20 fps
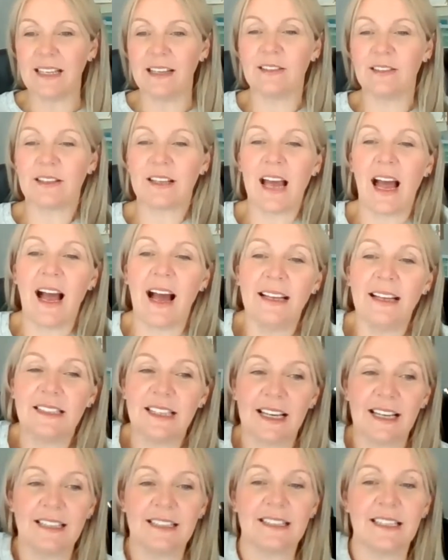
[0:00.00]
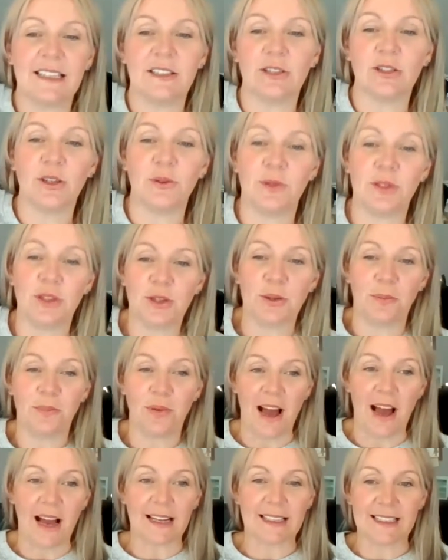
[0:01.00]
did kind of consider doing some
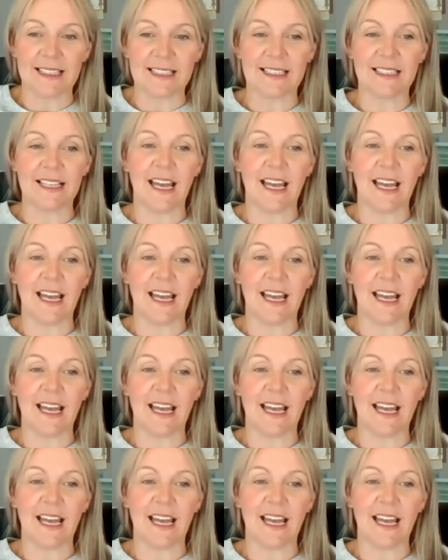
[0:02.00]
practice